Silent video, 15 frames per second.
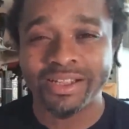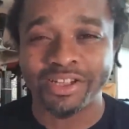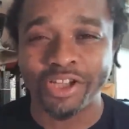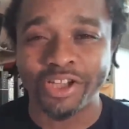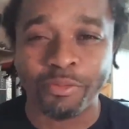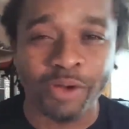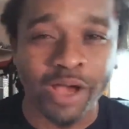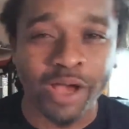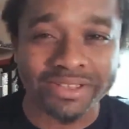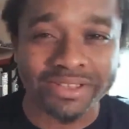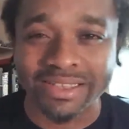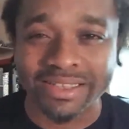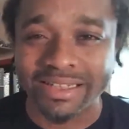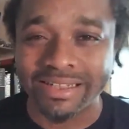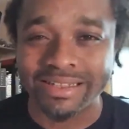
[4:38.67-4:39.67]
Y'all probably
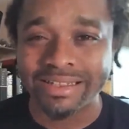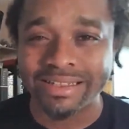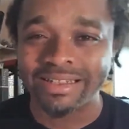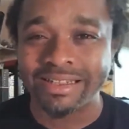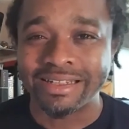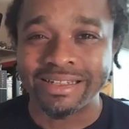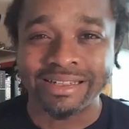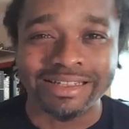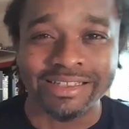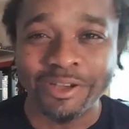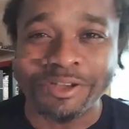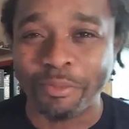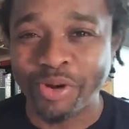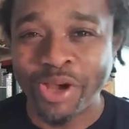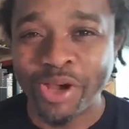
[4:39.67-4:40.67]
say, is there a
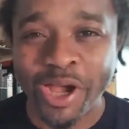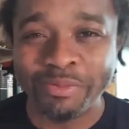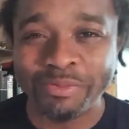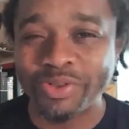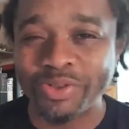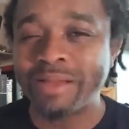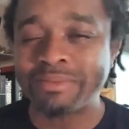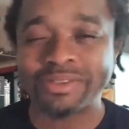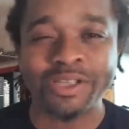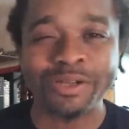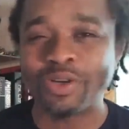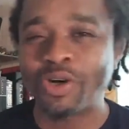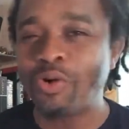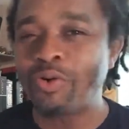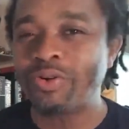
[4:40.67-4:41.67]
problem, Drop? Something
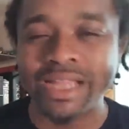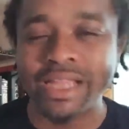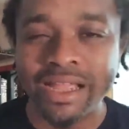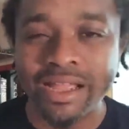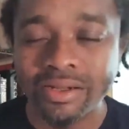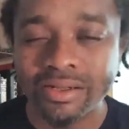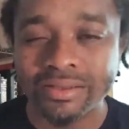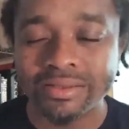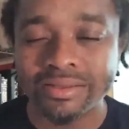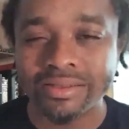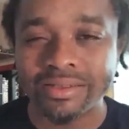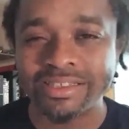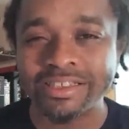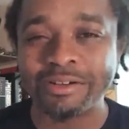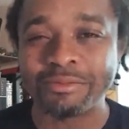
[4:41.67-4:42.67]
going down?
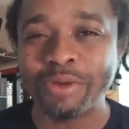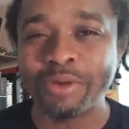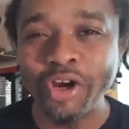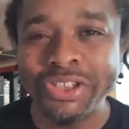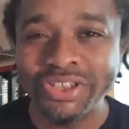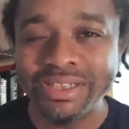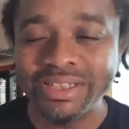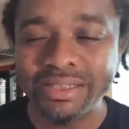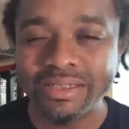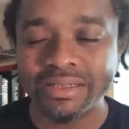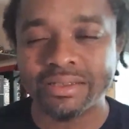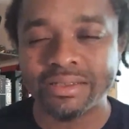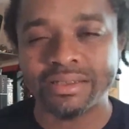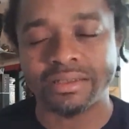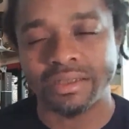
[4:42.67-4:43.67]
Is it an emergency?
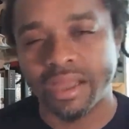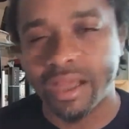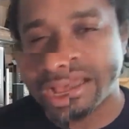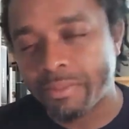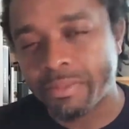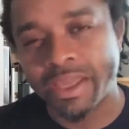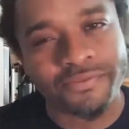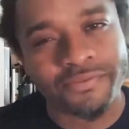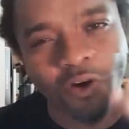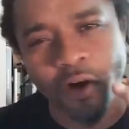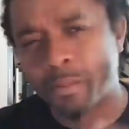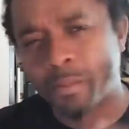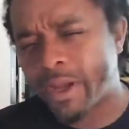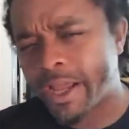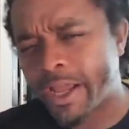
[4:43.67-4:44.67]
Nah, man, fall
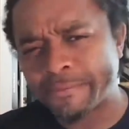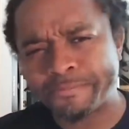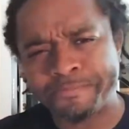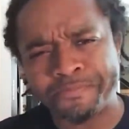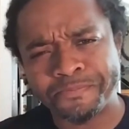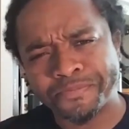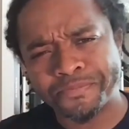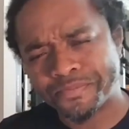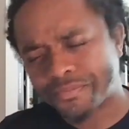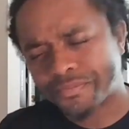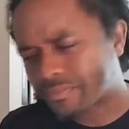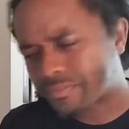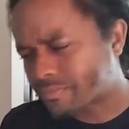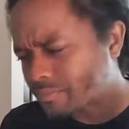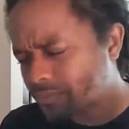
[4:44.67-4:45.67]
back.
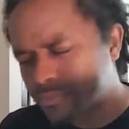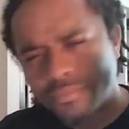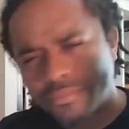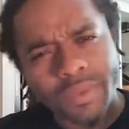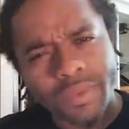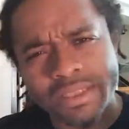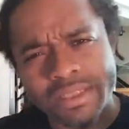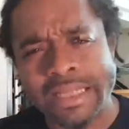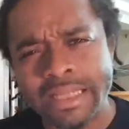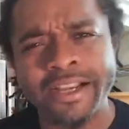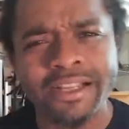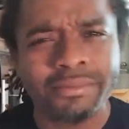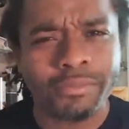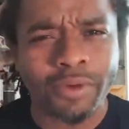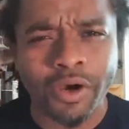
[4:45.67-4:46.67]
It's not an
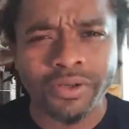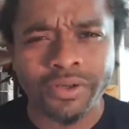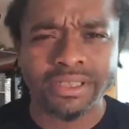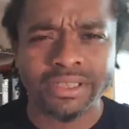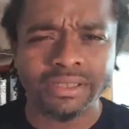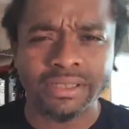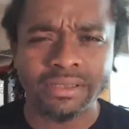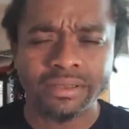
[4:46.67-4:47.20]
emergency.